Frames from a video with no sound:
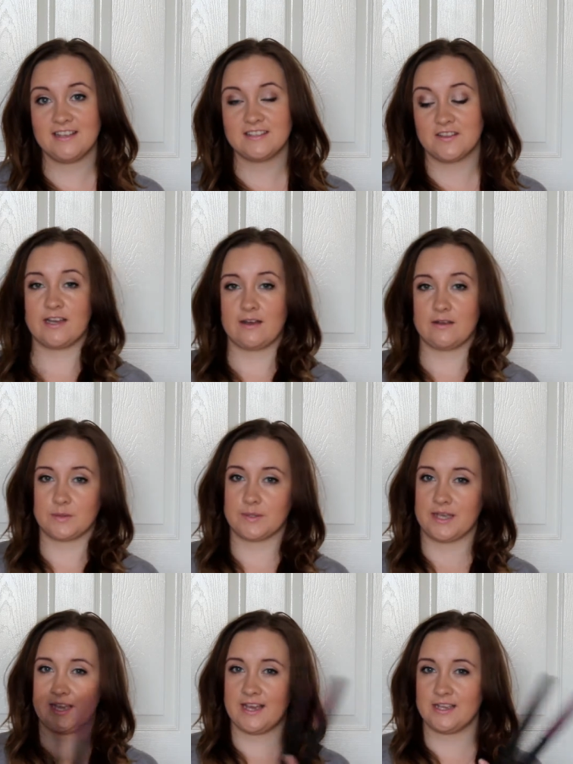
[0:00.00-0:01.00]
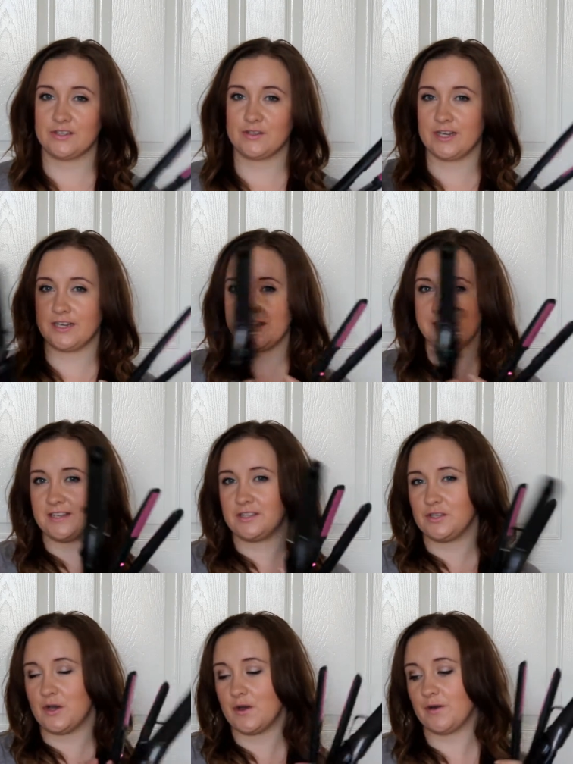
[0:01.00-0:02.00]
So curls with a hair straightener, a
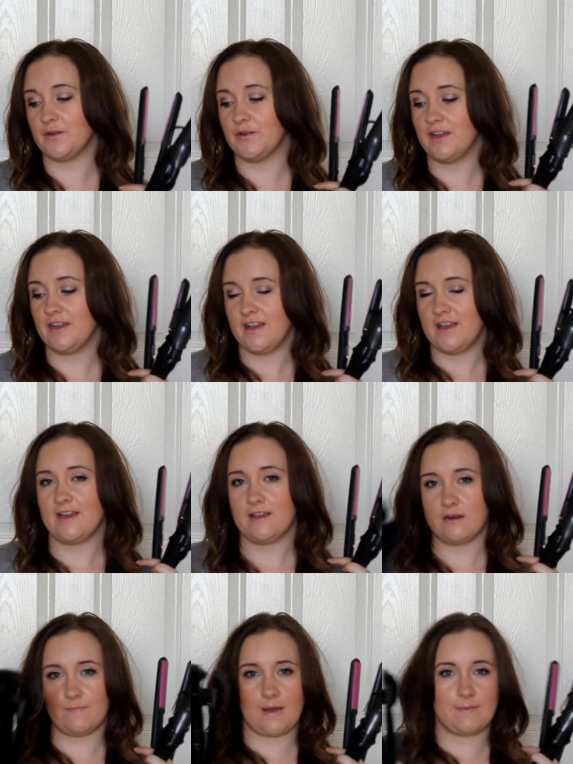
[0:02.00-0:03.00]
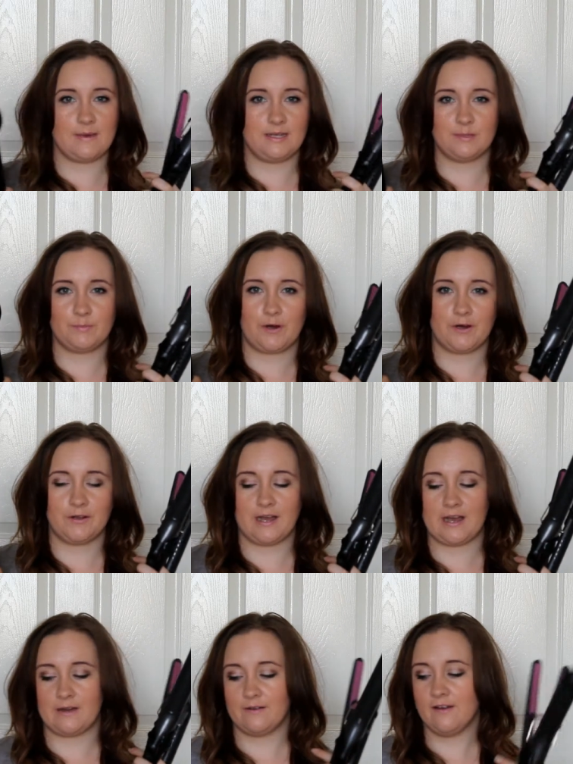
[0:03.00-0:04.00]
tong and a Babyliss Pro
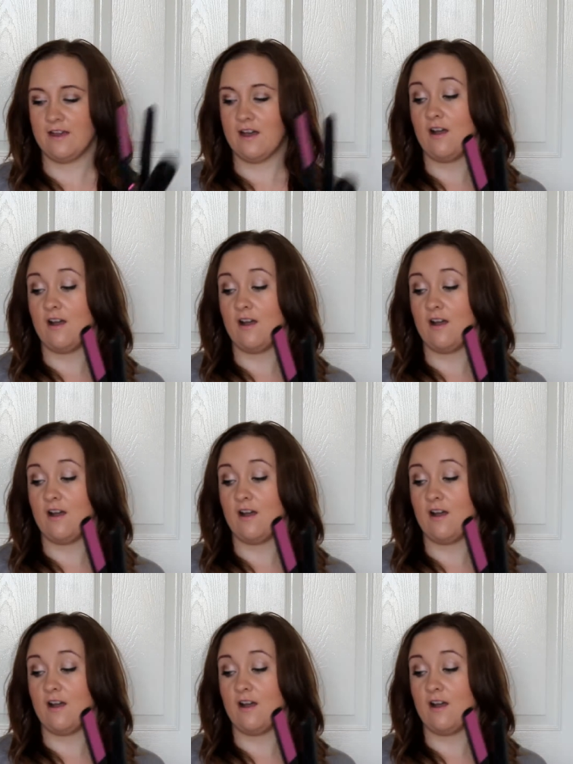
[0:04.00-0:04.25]
Curl.